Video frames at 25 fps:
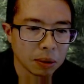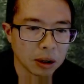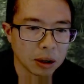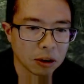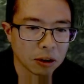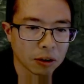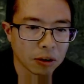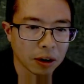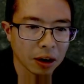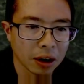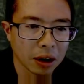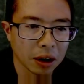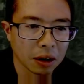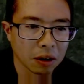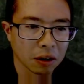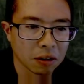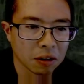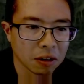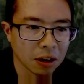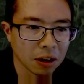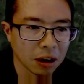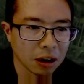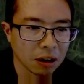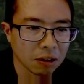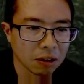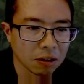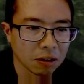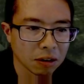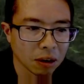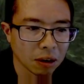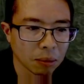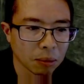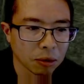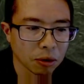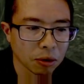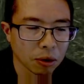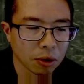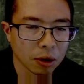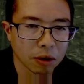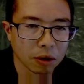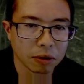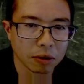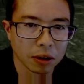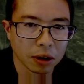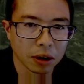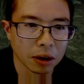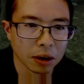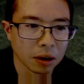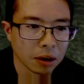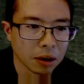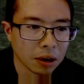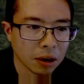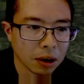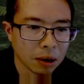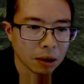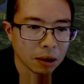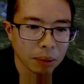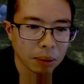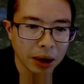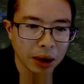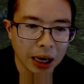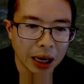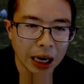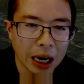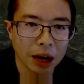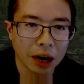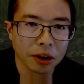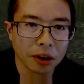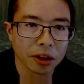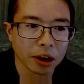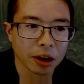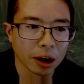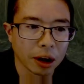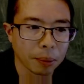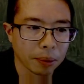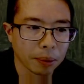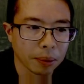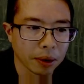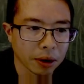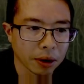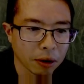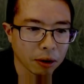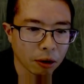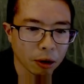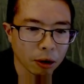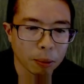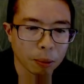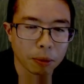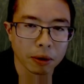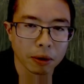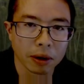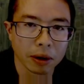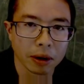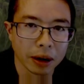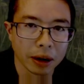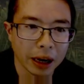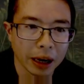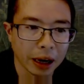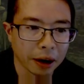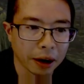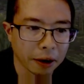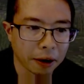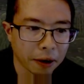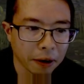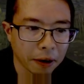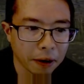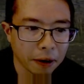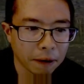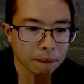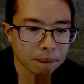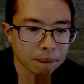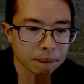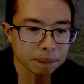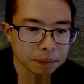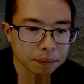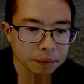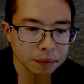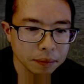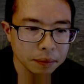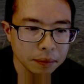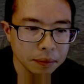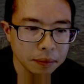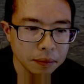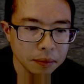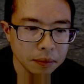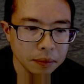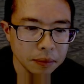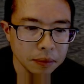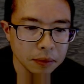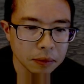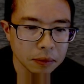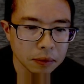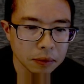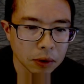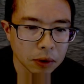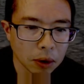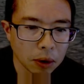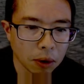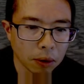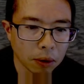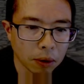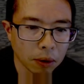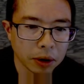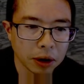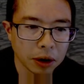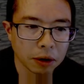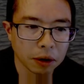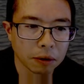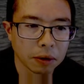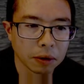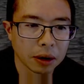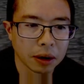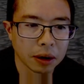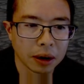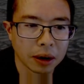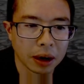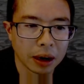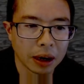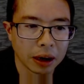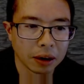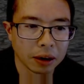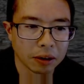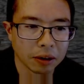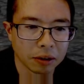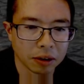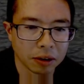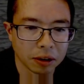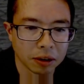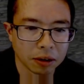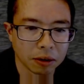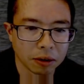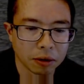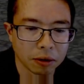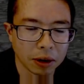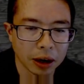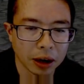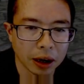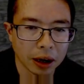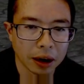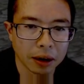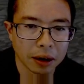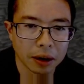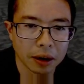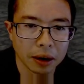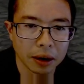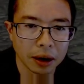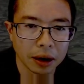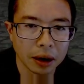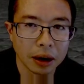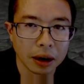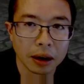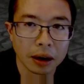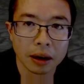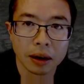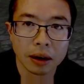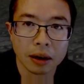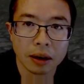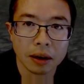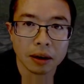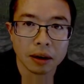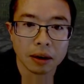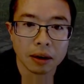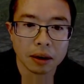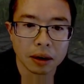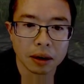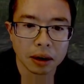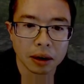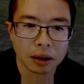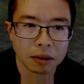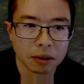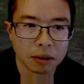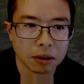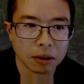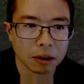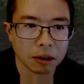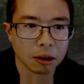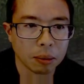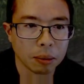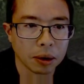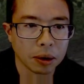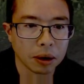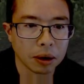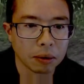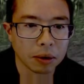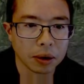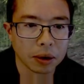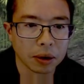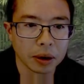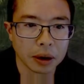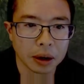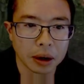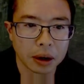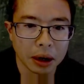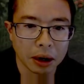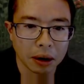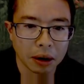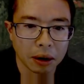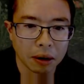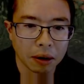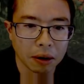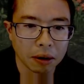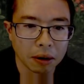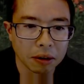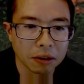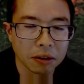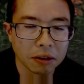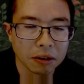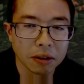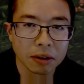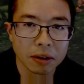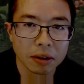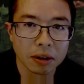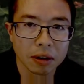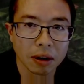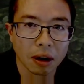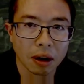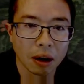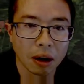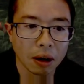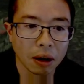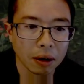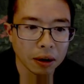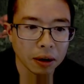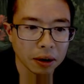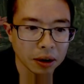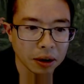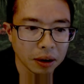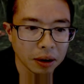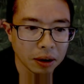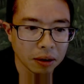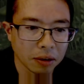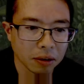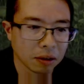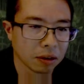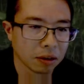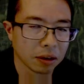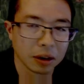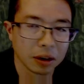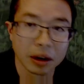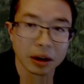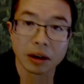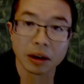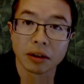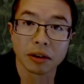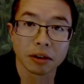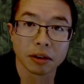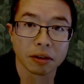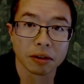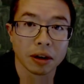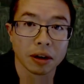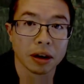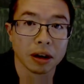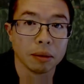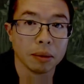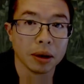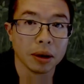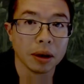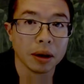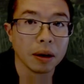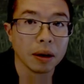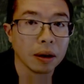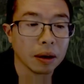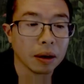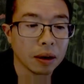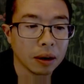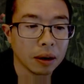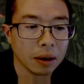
be trying to chase some sort of a path up a corporate ladder, only to realize that the reality is that nobody really cares. All it is a gear treadmill,